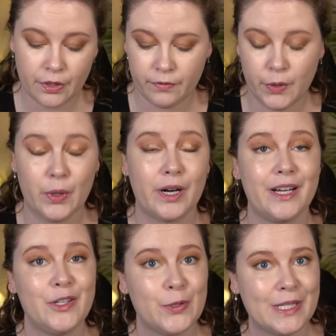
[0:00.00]
So if you are
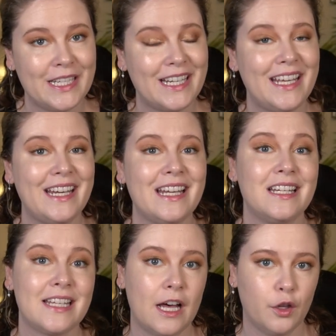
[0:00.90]
interested in
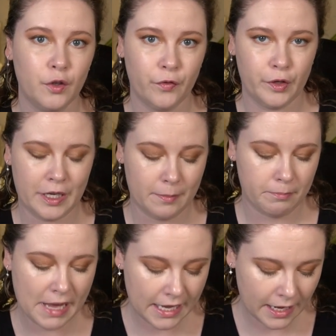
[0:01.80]
talc free
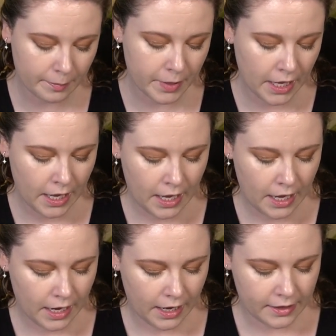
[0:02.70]
makeup,
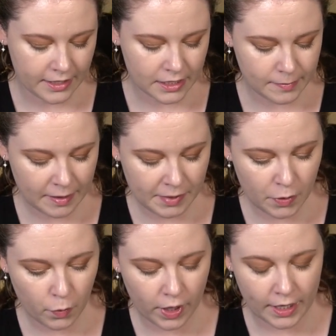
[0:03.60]
uh, this may
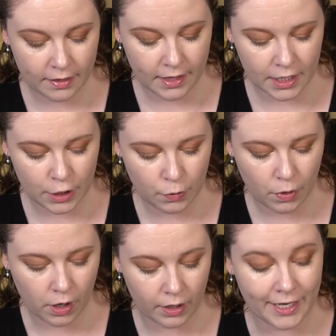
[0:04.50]
be one that you
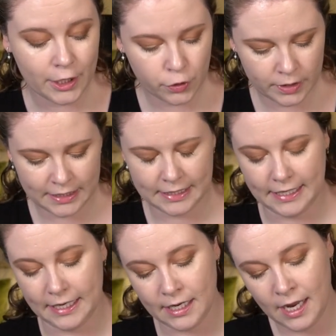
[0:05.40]
are interested
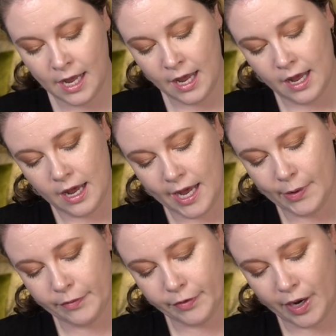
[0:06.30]
in.
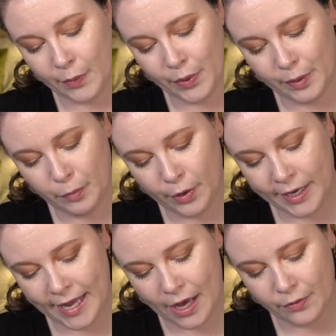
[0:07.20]
However, I will
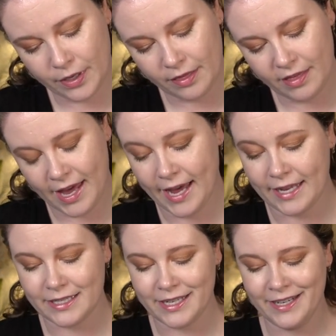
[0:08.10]
point out
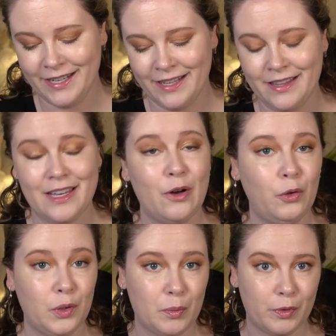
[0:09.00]
that the
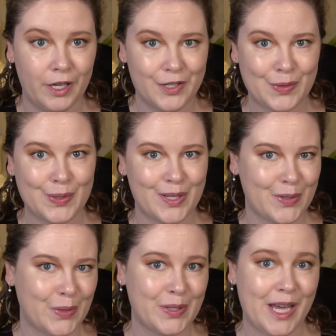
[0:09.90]
old bronzer was
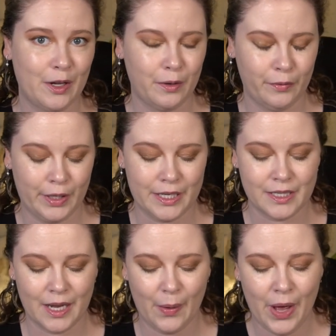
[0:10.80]
also talc free.
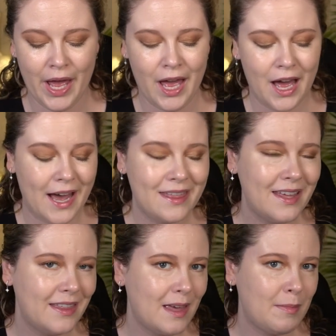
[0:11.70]
So I
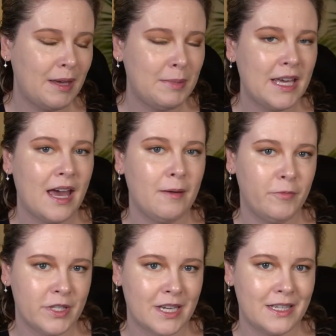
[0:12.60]
think they may be
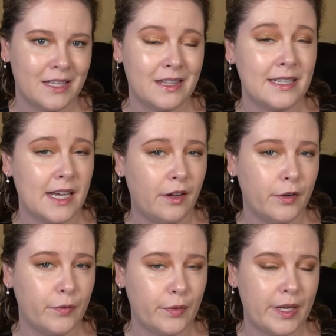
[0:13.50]
emphasizing the
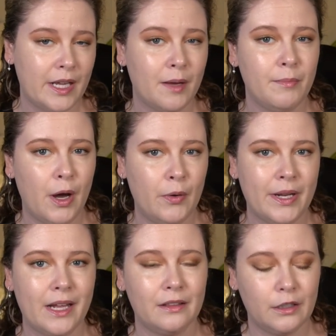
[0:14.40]
talc free
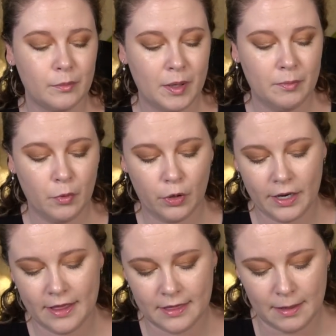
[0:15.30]
component a little bit more
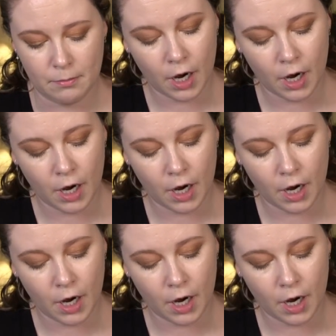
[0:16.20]
in the